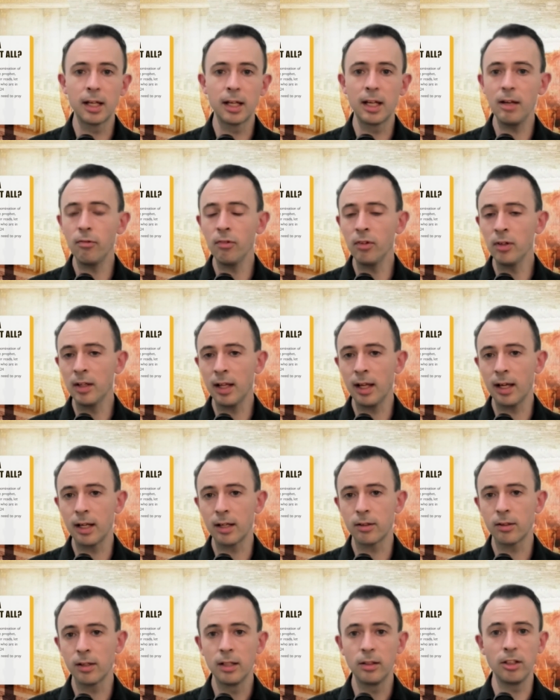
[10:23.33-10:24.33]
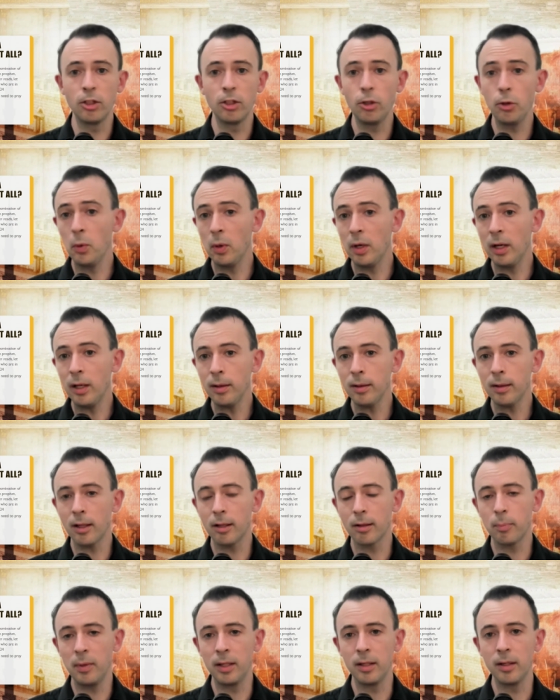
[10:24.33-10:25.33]
given that the US
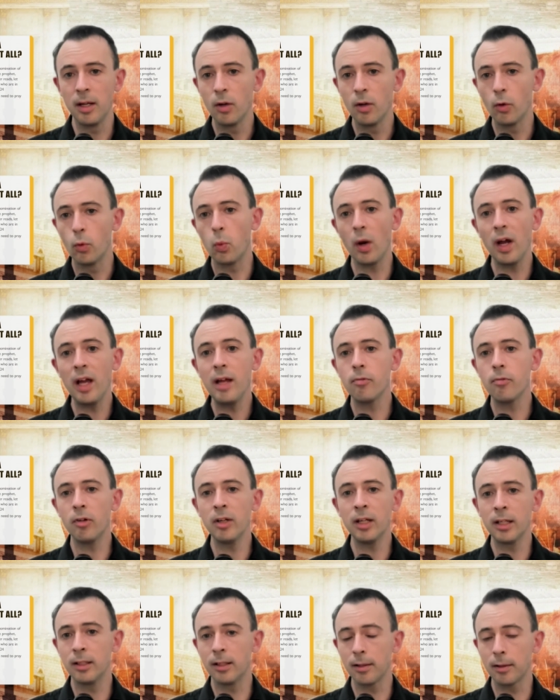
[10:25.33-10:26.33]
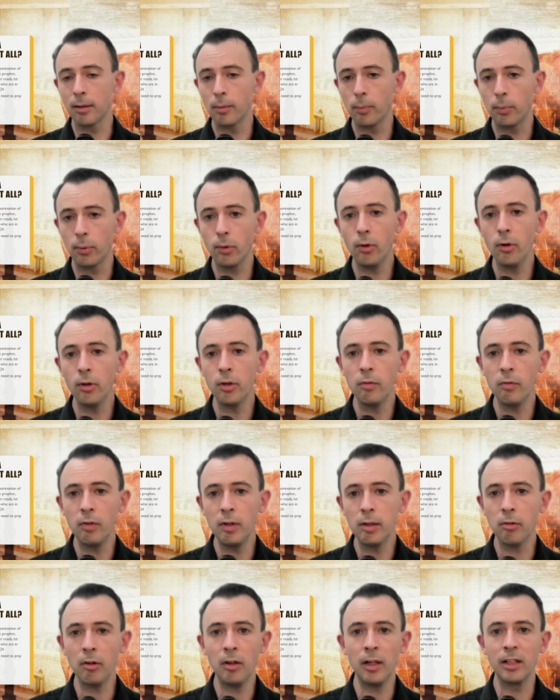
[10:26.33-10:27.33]
has been wavering in the support of
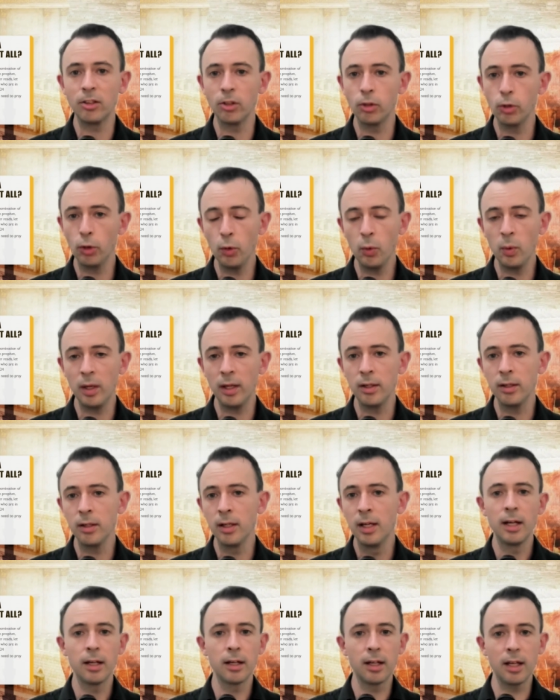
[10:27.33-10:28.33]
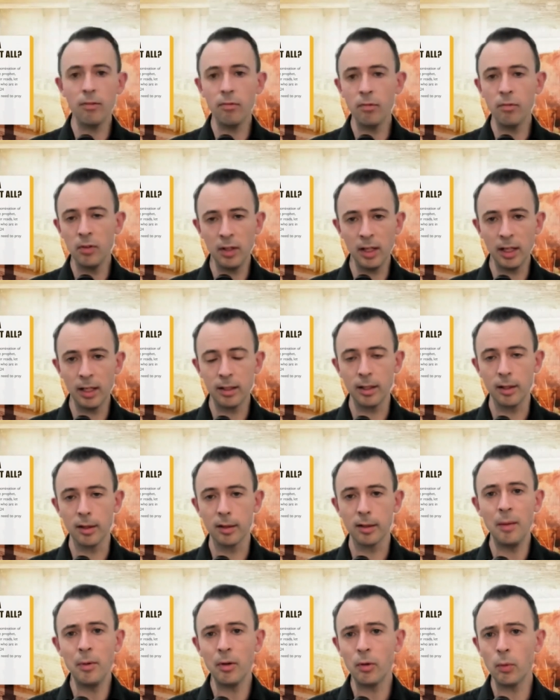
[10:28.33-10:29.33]
Israel at the UN, given that the
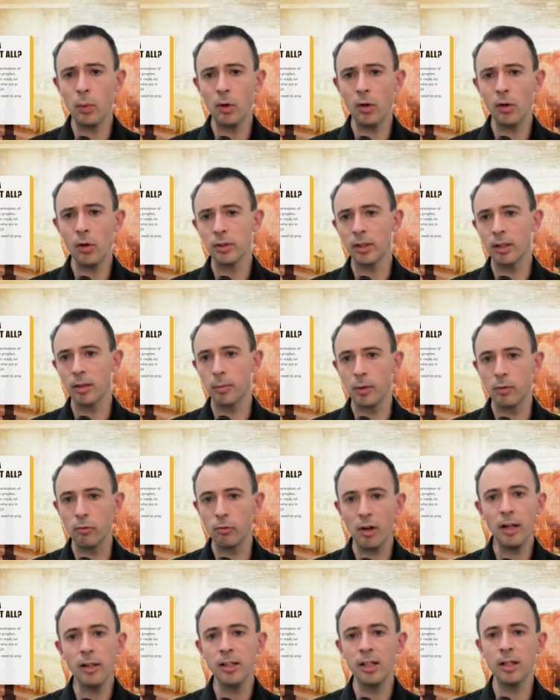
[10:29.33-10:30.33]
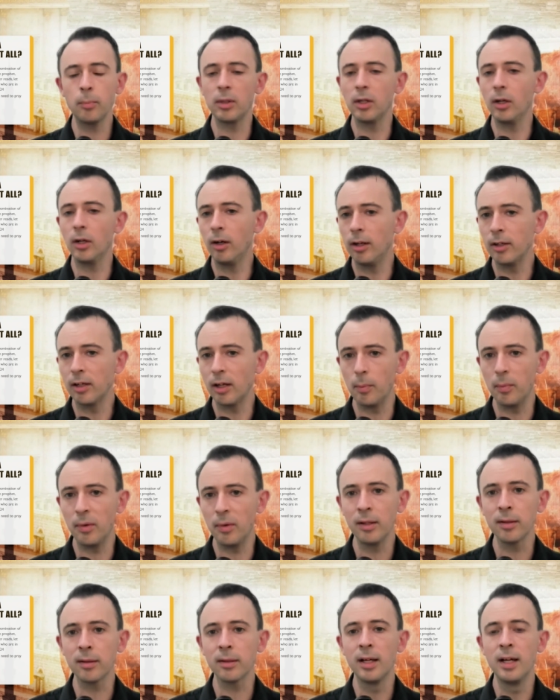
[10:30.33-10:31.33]
Islamic world has been rallying behind
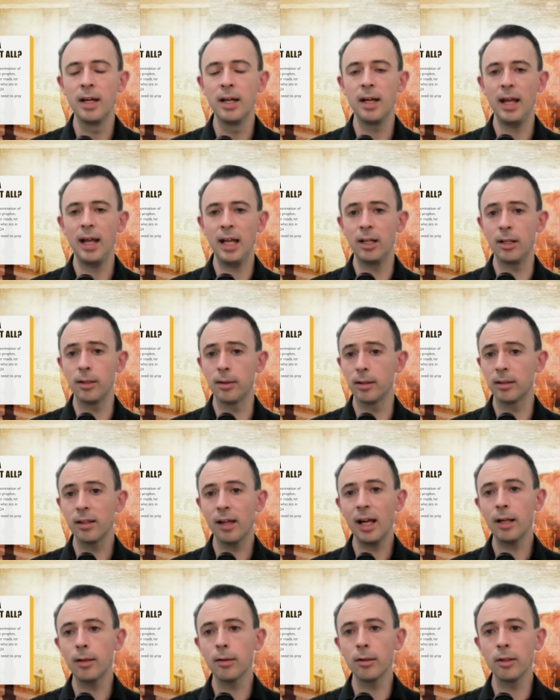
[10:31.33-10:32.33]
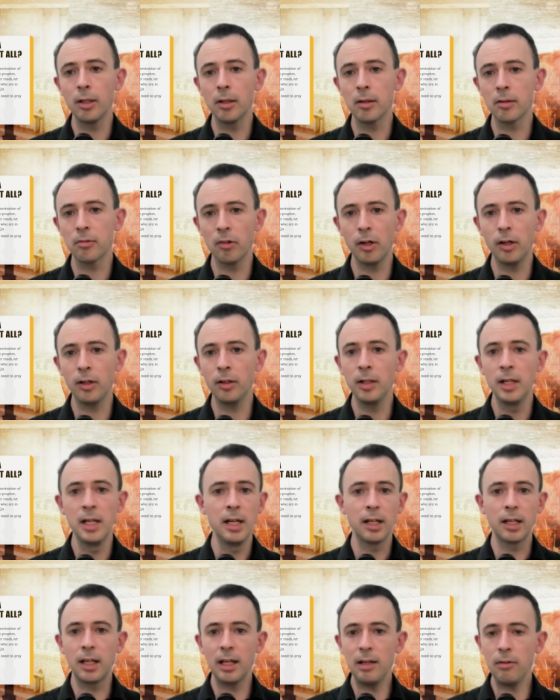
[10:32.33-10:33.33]
Hamas in its attacks on Israel,
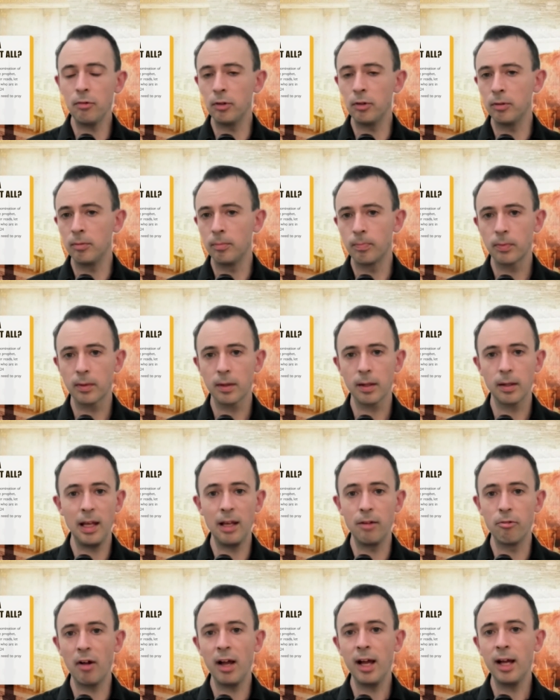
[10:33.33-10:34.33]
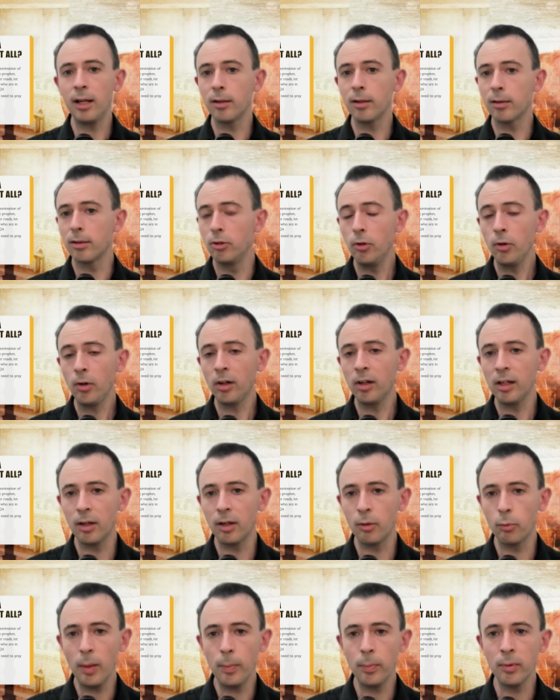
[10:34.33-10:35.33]
given Iran's
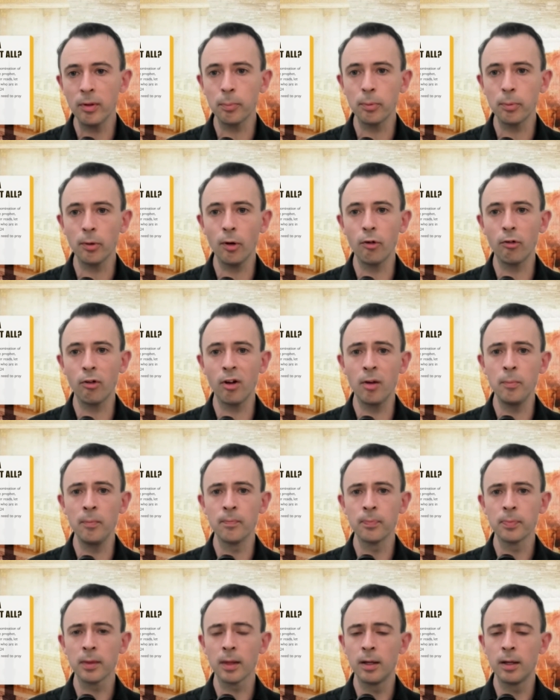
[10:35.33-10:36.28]
nuclear weapons program,